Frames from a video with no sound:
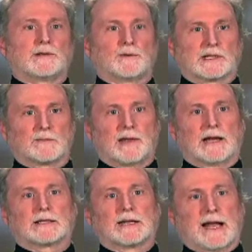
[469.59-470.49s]
to
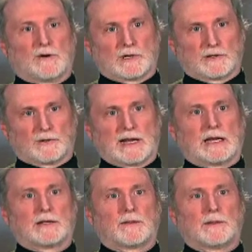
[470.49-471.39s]
expect and how to
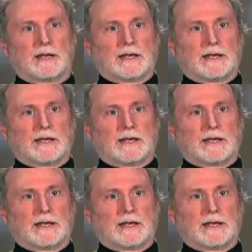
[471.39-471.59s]
train and,